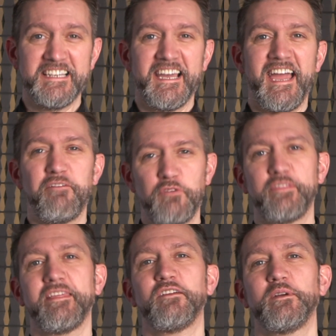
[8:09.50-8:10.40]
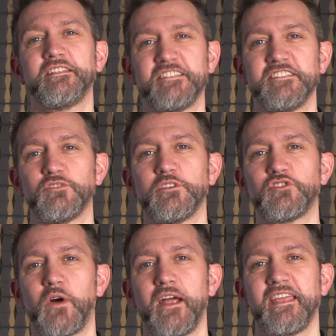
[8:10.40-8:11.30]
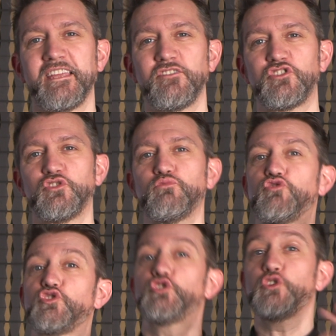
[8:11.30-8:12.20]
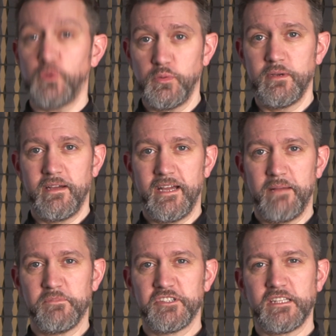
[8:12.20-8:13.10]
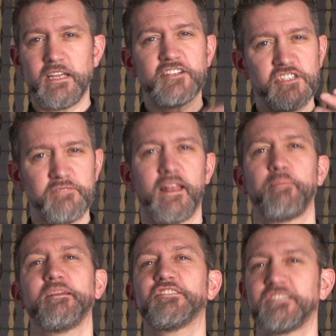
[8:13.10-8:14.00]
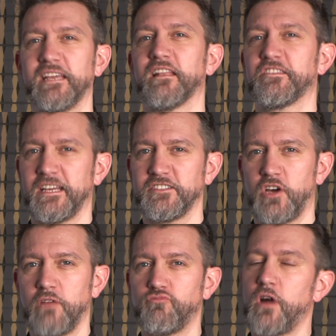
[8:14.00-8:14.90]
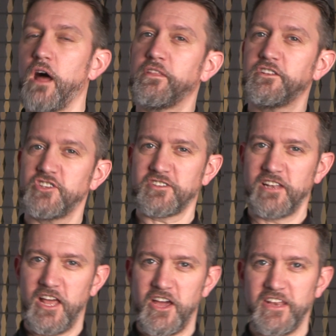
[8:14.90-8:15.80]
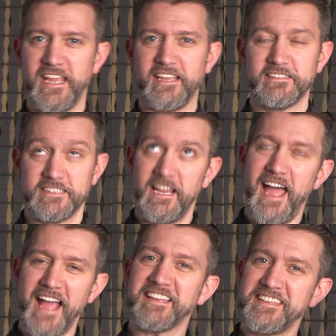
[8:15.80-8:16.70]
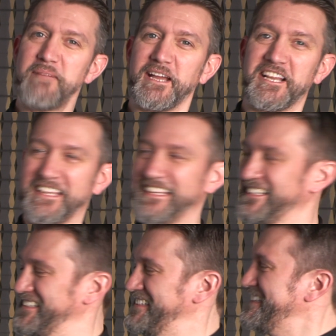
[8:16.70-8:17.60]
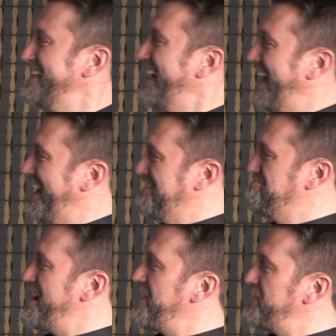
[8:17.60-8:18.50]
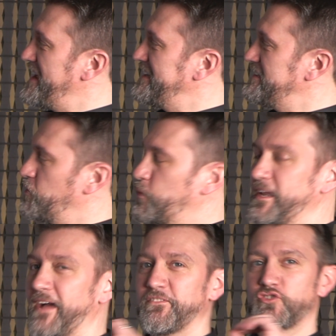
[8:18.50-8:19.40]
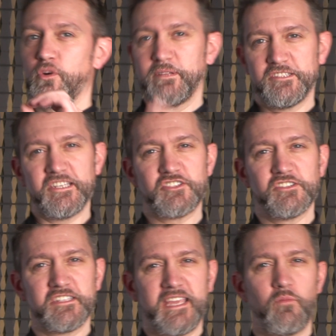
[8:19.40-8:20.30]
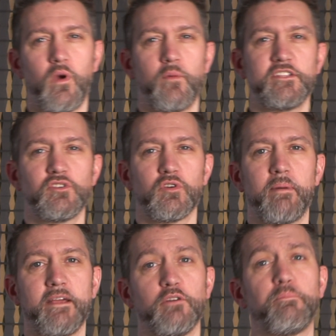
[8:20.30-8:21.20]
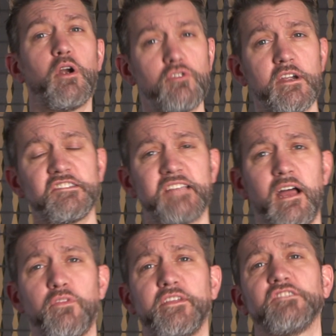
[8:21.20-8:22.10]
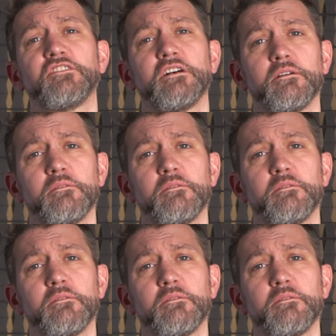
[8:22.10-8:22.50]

Everything we teach, we try and get you to do, so that you're actually developing skill at the same time, rather than just learning academically. And then we have the drop-in sessions again, where we talk about your progress, how things are